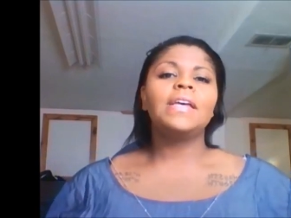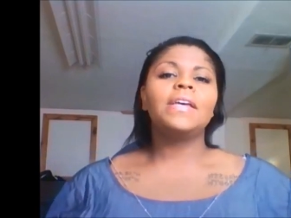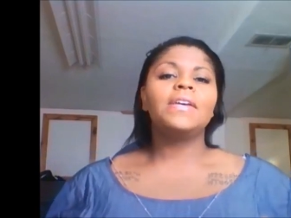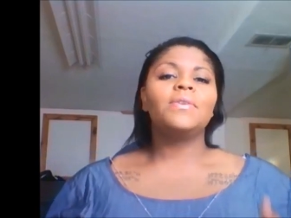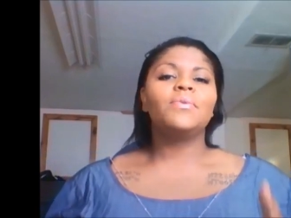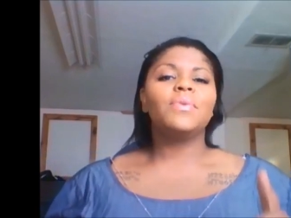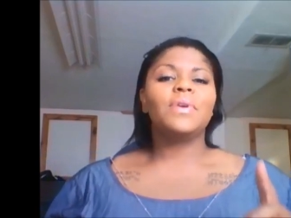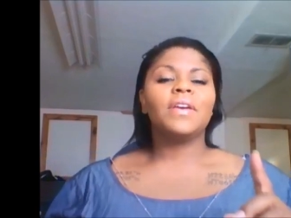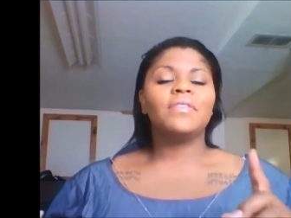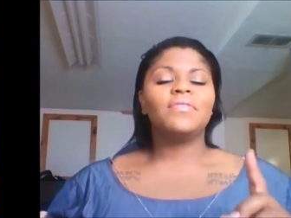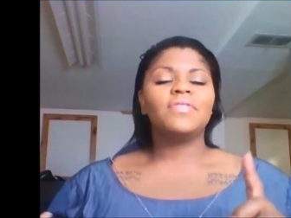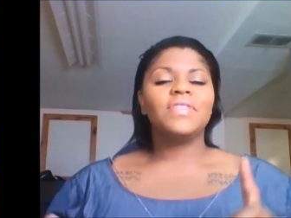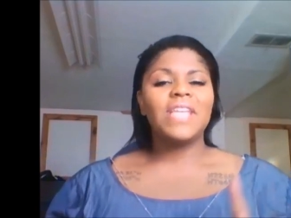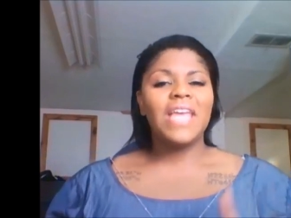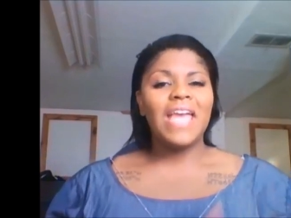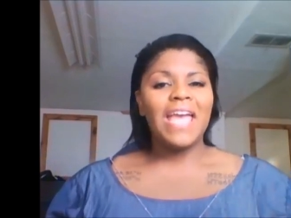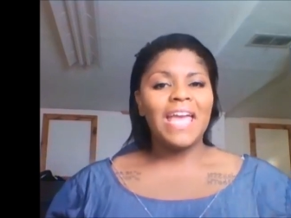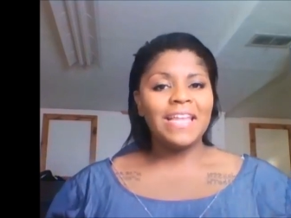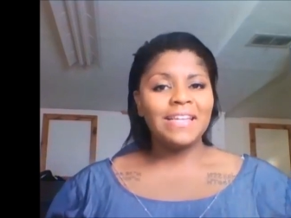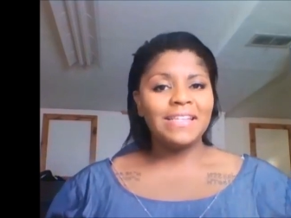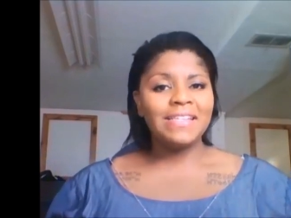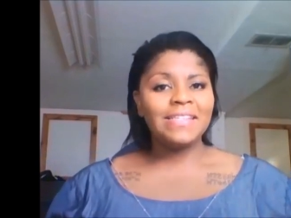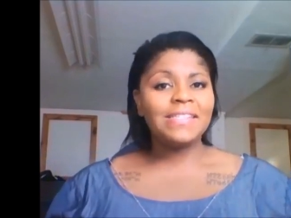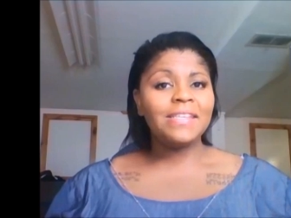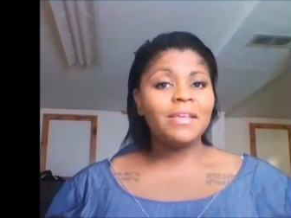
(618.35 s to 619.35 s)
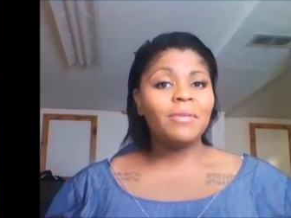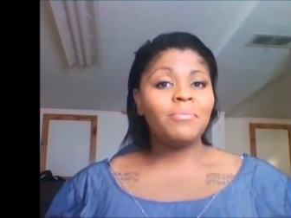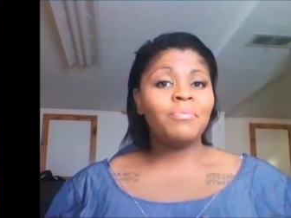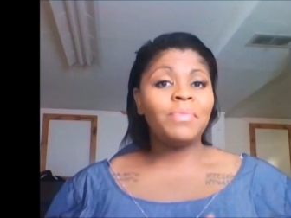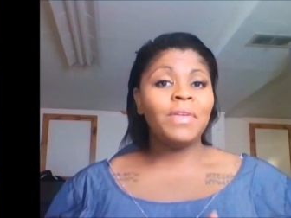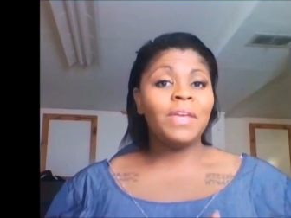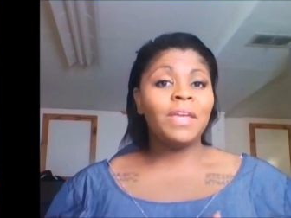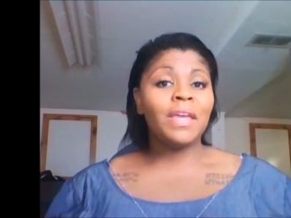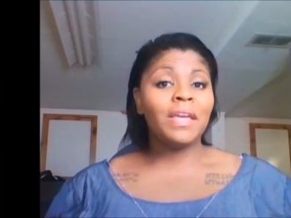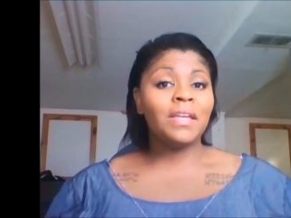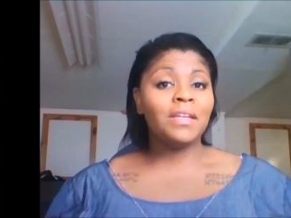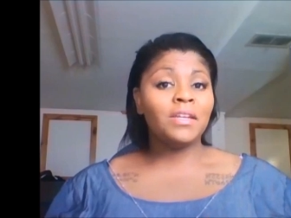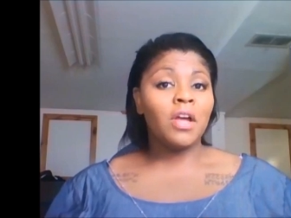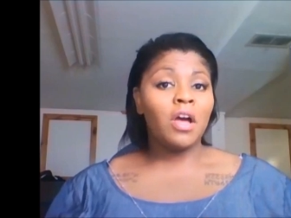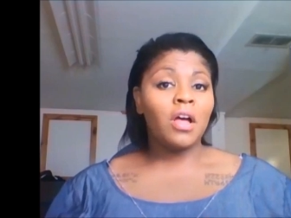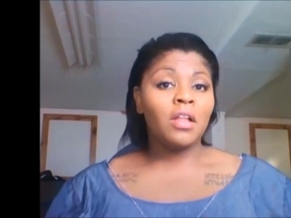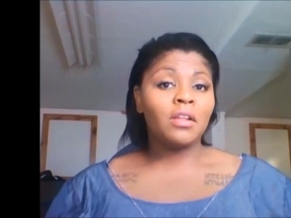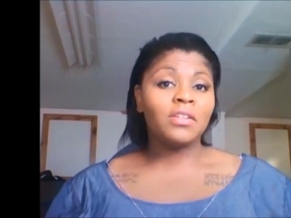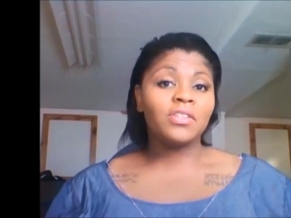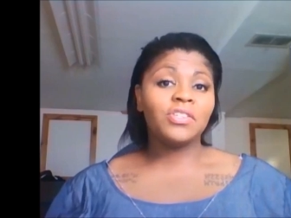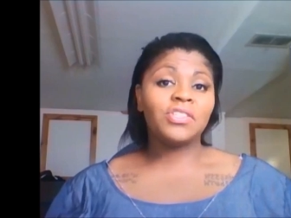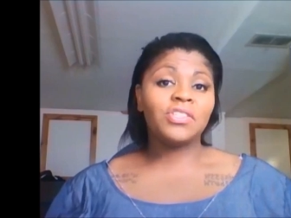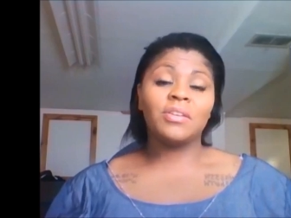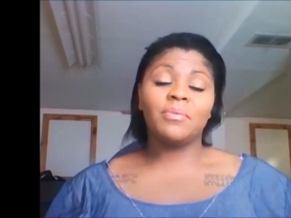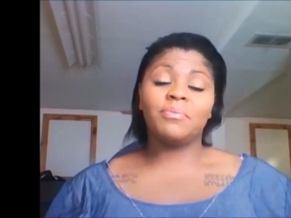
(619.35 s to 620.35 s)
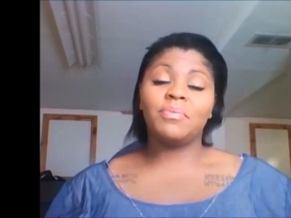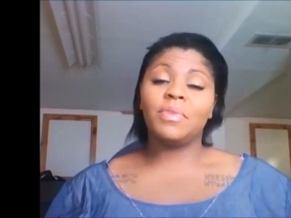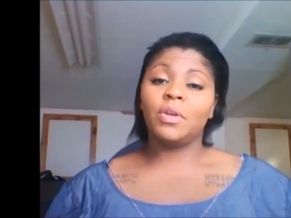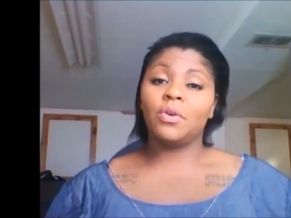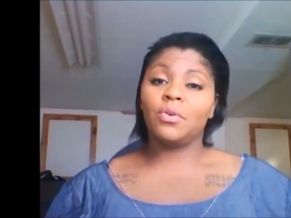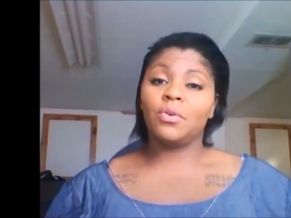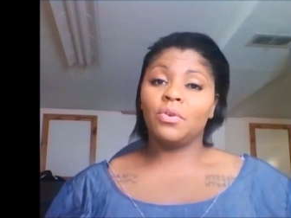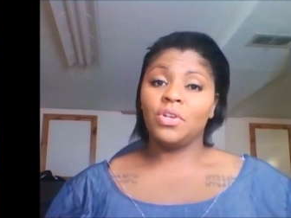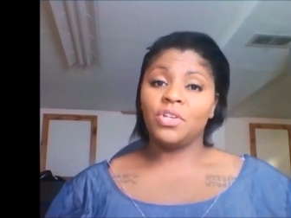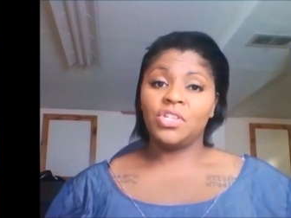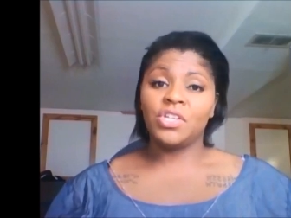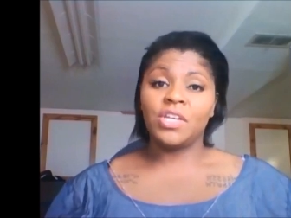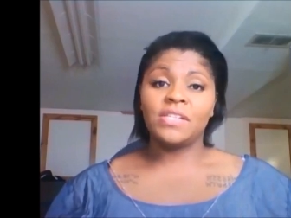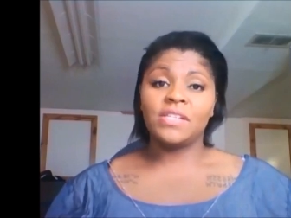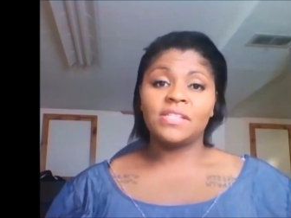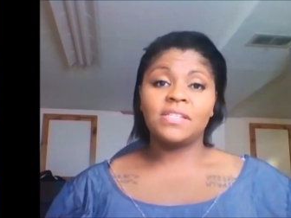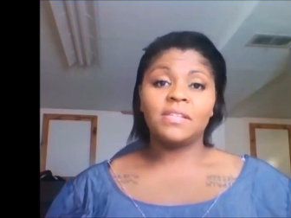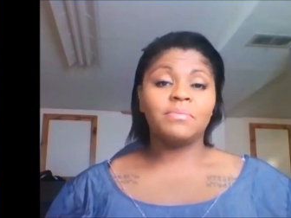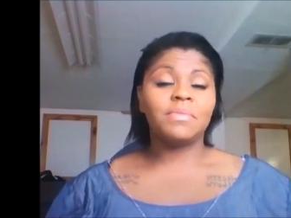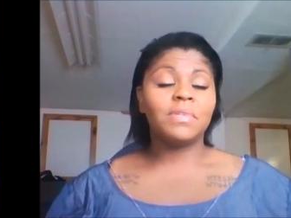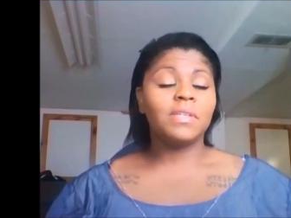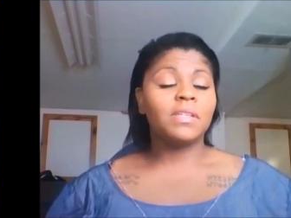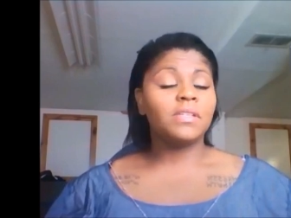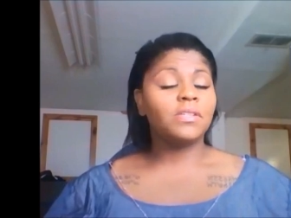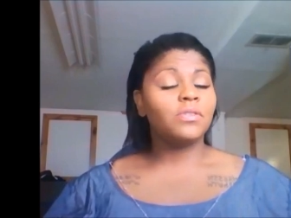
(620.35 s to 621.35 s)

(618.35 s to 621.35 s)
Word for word: we have to end something, acknowledge something, or adjust something.